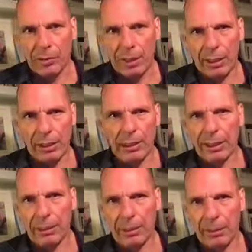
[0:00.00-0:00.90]

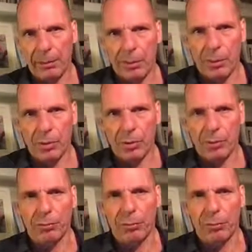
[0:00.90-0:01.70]
gigantic amounts of